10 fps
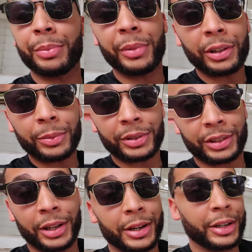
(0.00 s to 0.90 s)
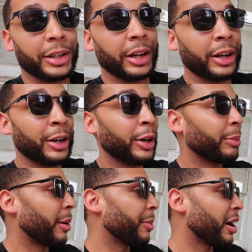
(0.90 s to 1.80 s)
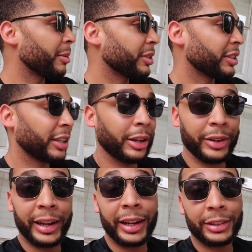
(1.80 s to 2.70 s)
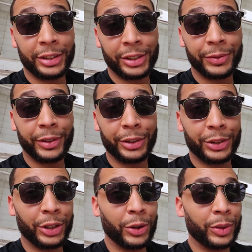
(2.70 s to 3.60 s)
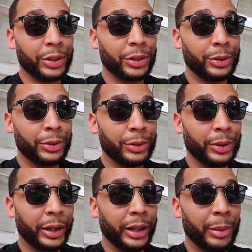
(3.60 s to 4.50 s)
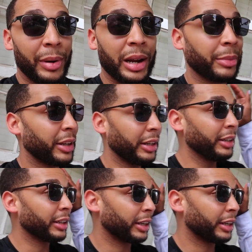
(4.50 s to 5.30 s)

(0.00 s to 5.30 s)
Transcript: Miller was like, um, my mom's in town. They had just finished going to a Miami Heat